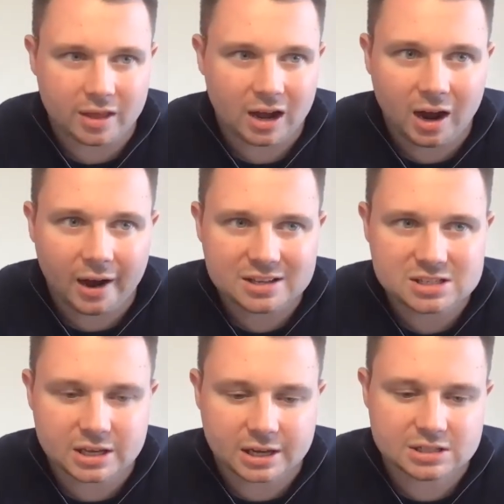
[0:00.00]
The hardest
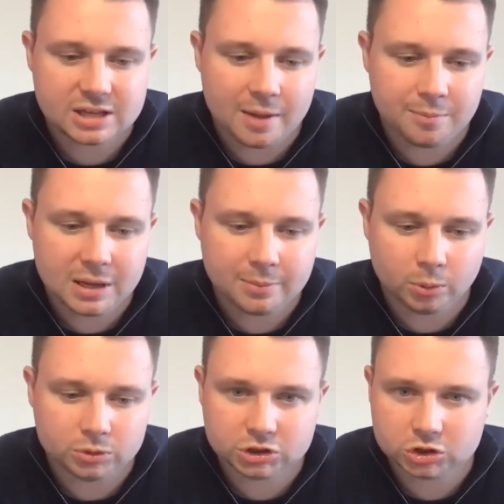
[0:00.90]
thing is getting people
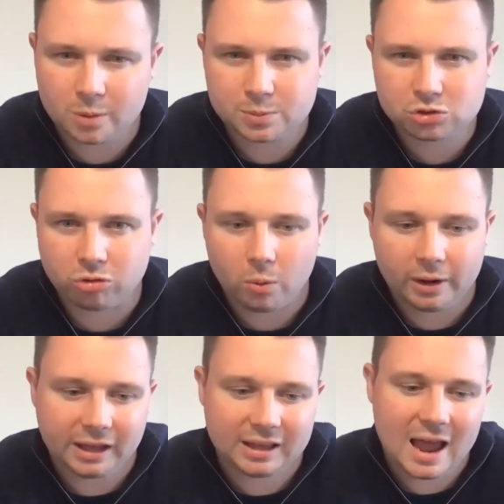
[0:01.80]
to stop
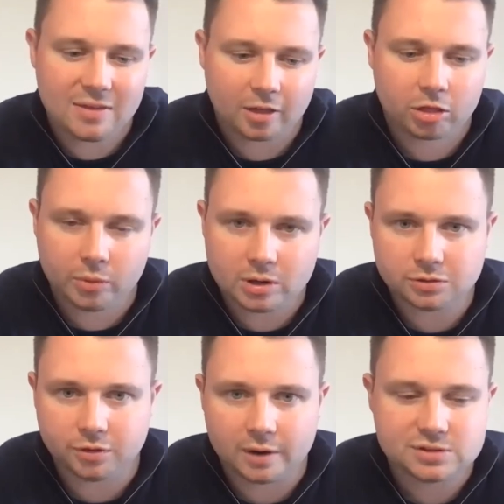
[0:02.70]
scrolling and getting that 3 to
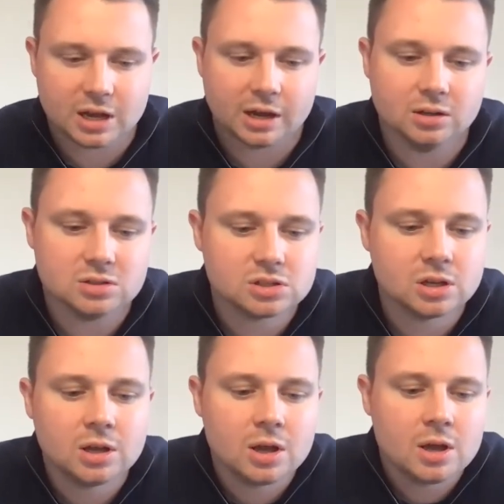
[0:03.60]
5 seconds.
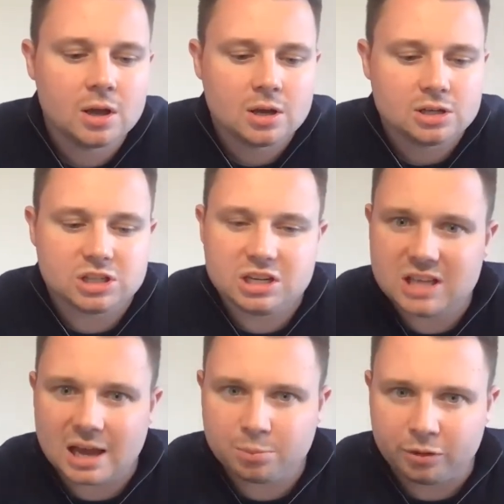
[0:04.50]
She's
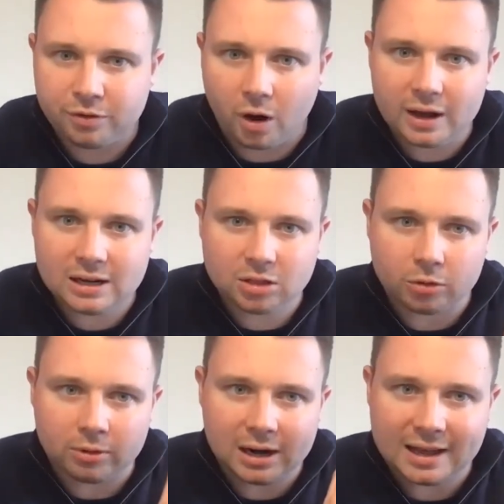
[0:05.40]
then provided the
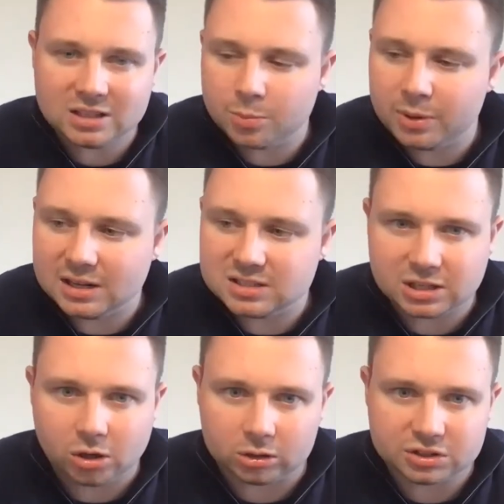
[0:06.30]
relatability
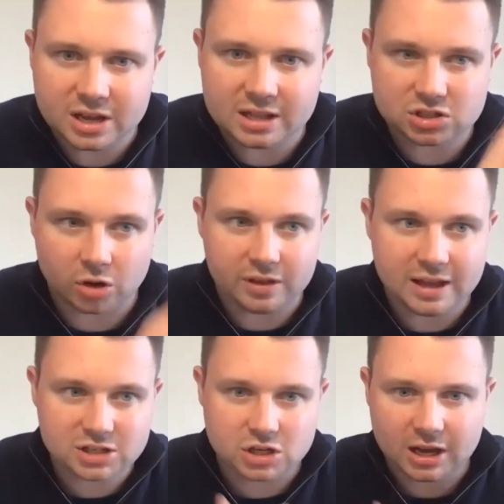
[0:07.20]
content, so the
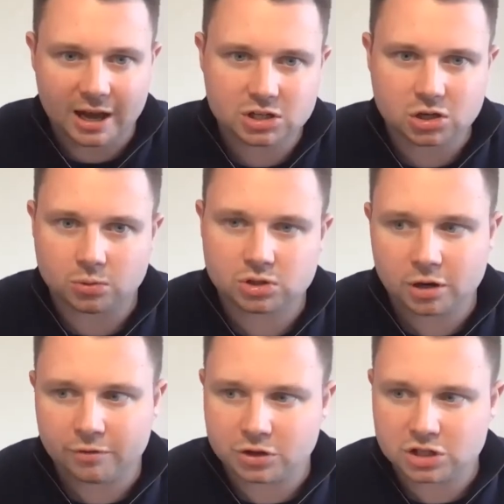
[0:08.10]
educational
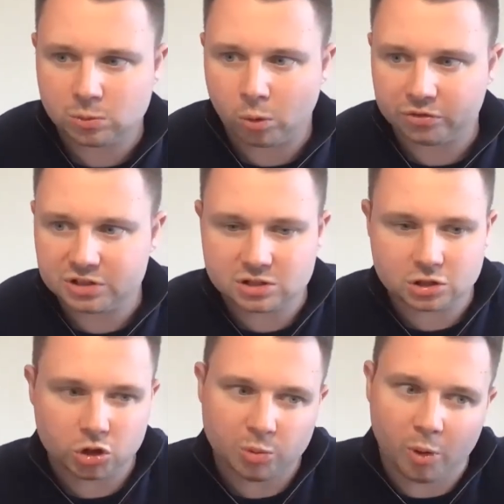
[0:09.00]
stuff that she wanted to
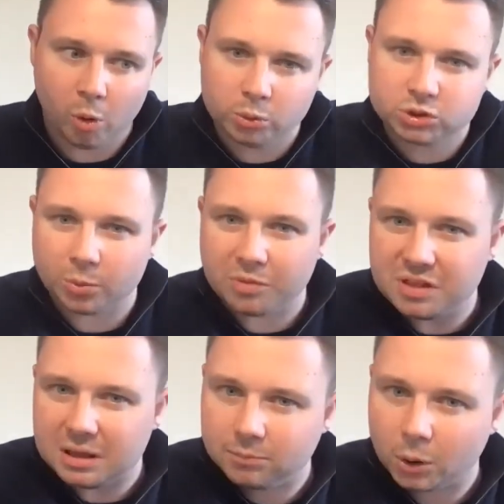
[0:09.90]
do, but also with
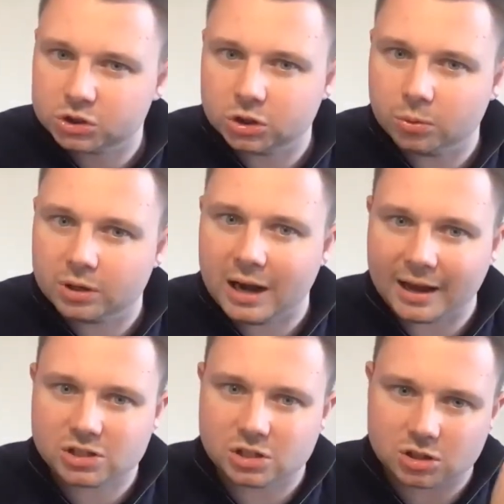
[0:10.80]
the emotional
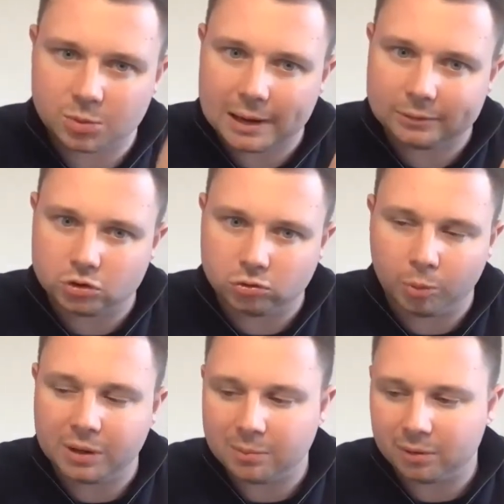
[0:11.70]
connection to be able to draw
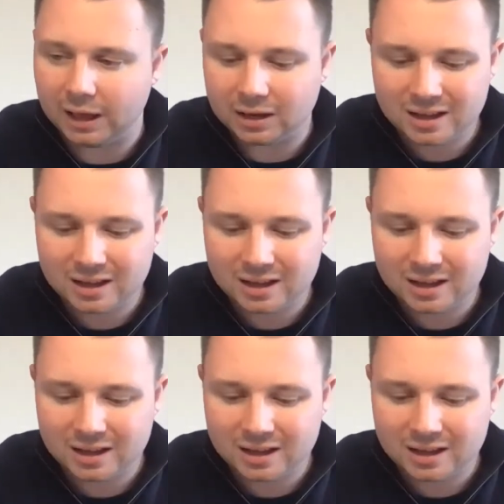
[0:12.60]
people in.